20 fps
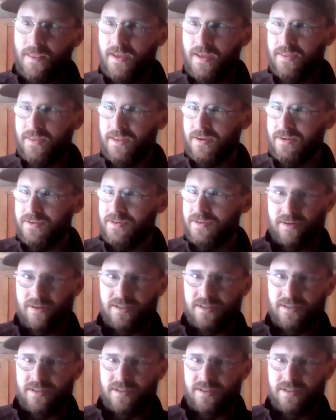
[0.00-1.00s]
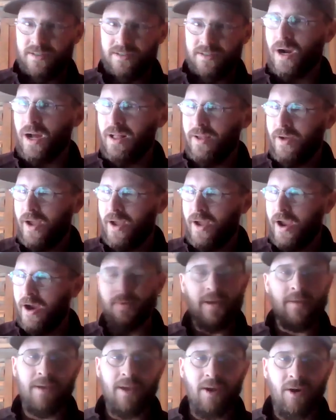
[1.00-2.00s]
And there's times where I'll
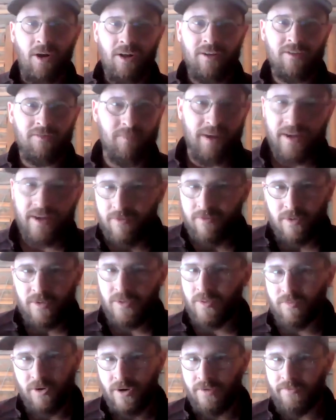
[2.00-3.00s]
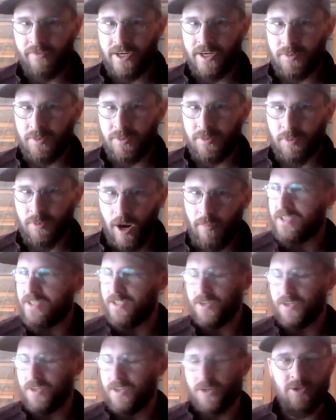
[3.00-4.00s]
Airbnb all of my front range
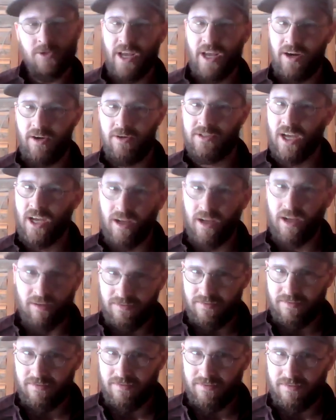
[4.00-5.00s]
properties and go stay in a hotel.